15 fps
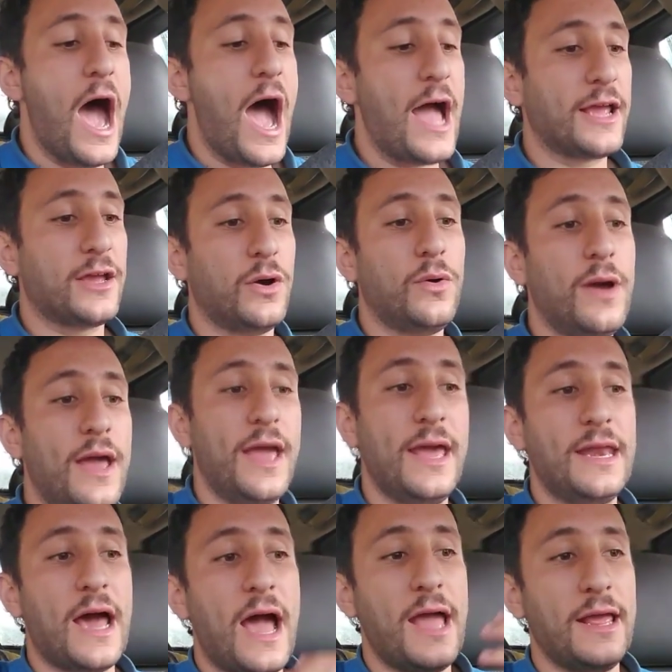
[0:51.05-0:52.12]
I go
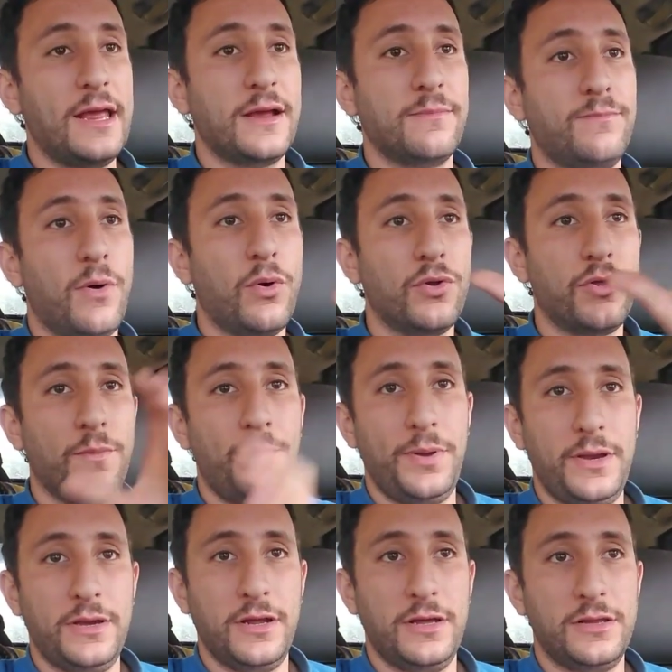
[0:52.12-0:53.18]
ahead, I hear both
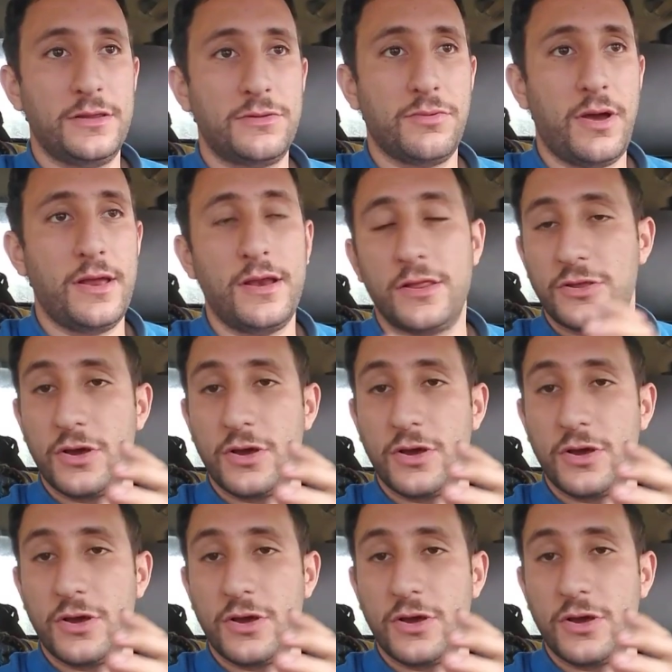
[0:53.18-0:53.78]
opinions, right?